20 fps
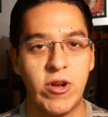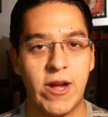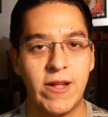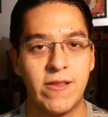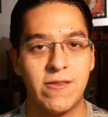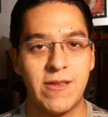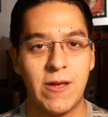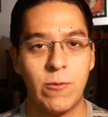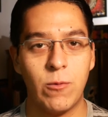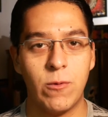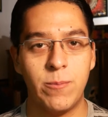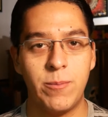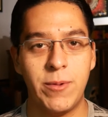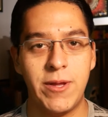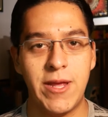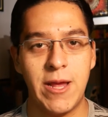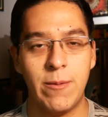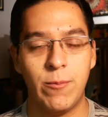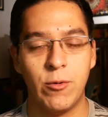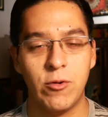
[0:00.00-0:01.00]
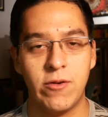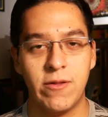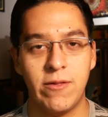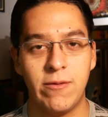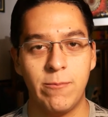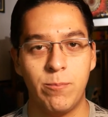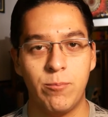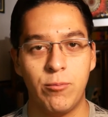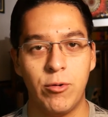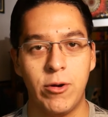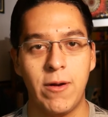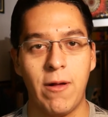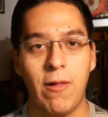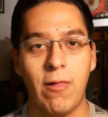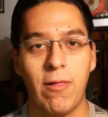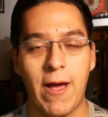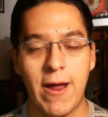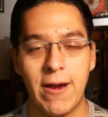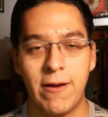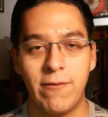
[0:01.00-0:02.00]
that would be able to put a
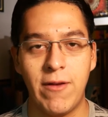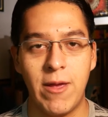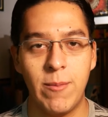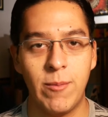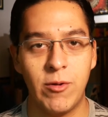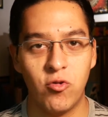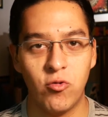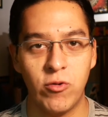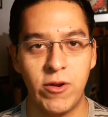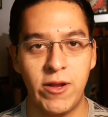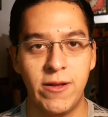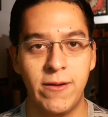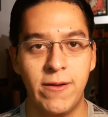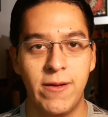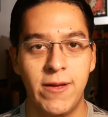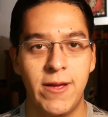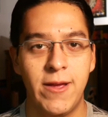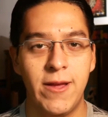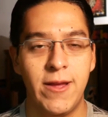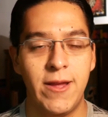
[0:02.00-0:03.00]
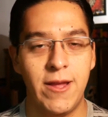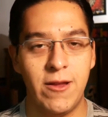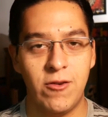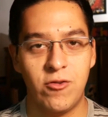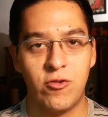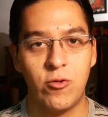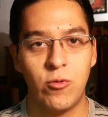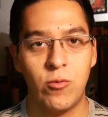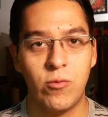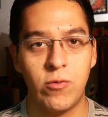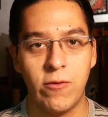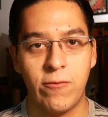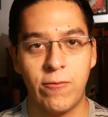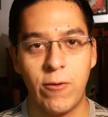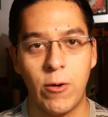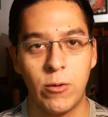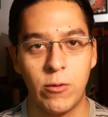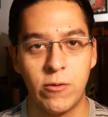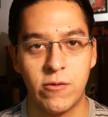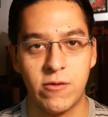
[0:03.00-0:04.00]
lot of imagery into the
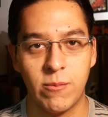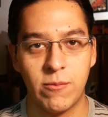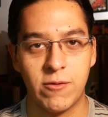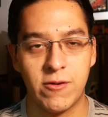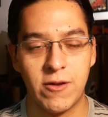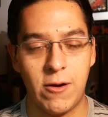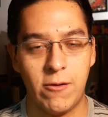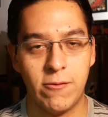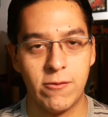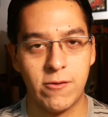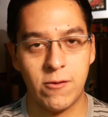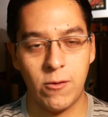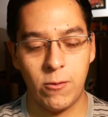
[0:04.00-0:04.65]
photos themselves.